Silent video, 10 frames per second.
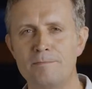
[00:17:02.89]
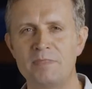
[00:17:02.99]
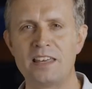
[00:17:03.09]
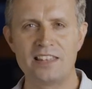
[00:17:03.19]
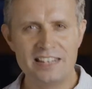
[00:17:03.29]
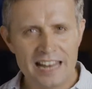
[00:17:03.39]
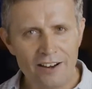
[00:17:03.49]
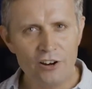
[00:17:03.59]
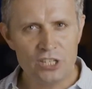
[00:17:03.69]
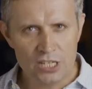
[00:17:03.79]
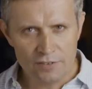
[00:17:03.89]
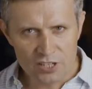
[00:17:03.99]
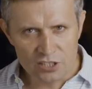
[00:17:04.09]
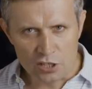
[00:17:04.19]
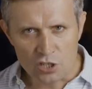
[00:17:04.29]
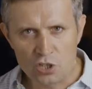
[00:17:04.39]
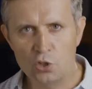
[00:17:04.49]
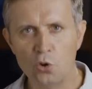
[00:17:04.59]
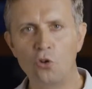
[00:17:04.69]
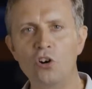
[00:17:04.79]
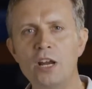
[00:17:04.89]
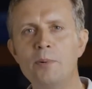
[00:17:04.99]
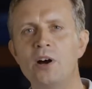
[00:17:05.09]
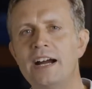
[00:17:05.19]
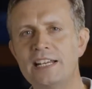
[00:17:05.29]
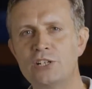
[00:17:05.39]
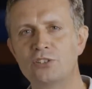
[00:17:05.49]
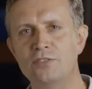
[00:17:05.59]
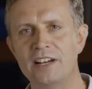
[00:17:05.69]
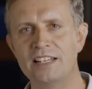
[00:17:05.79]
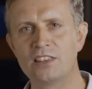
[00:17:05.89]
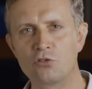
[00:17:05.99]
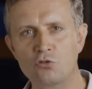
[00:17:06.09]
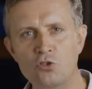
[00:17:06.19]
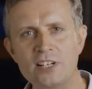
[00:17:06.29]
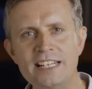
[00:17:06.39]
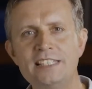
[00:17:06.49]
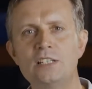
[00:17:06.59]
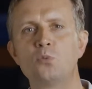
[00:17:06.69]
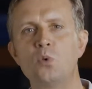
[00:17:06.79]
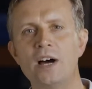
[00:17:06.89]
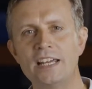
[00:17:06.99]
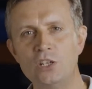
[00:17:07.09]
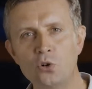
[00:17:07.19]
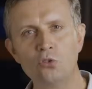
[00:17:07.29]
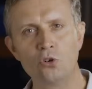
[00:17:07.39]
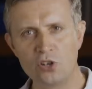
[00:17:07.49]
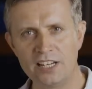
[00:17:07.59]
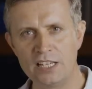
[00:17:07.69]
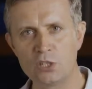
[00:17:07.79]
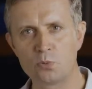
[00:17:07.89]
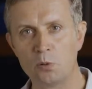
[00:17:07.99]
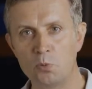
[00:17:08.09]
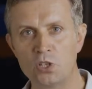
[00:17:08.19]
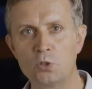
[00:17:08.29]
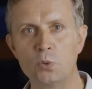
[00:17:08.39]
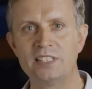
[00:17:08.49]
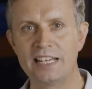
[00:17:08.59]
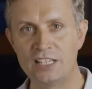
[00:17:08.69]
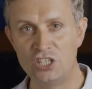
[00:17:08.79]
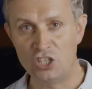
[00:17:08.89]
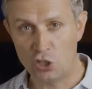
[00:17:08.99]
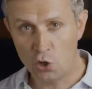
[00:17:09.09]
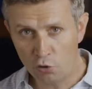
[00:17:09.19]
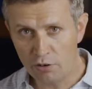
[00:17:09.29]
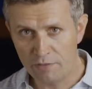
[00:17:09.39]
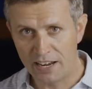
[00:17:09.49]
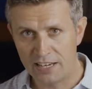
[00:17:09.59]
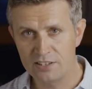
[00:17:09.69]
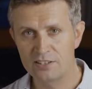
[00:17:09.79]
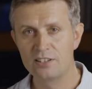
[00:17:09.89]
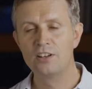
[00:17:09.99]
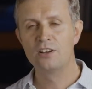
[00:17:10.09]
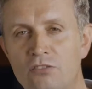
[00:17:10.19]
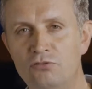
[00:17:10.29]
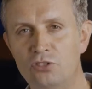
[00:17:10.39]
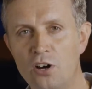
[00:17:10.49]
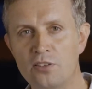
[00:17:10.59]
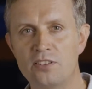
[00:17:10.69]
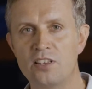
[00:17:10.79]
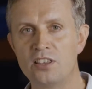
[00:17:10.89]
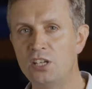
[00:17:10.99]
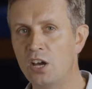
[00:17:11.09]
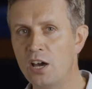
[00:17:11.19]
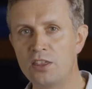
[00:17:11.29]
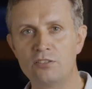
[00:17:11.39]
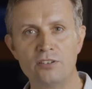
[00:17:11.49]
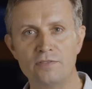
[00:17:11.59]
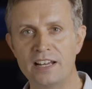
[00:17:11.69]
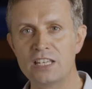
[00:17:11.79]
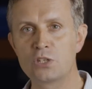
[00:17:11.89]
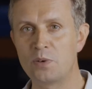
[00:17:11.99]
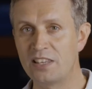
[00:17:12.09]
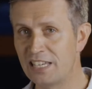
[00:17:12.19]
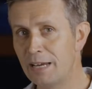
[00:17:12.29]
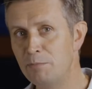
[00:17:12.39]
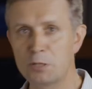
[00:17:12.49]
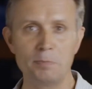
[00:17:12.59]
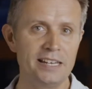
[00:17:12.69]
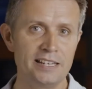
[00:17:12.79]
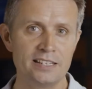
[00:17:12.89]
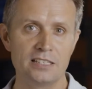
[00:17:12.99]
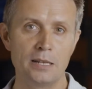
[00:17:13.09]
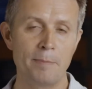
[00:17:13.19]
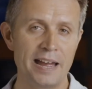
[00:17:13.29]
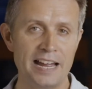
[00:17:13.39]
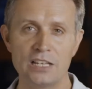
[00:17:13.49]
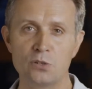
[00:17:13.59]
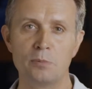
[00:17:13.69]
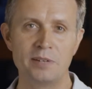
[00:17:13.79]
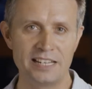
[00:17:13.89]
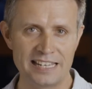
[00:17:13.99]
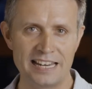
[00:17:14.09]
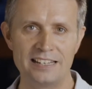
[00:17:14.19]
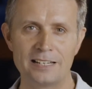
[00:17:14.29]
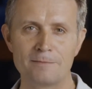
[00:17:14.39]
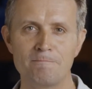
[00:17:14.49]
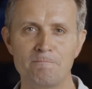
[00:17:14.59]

Now, the narrative is the story behind your event, the reason why your audience will want to attend your event rather than the other events where the same speakers and the bands will be attending.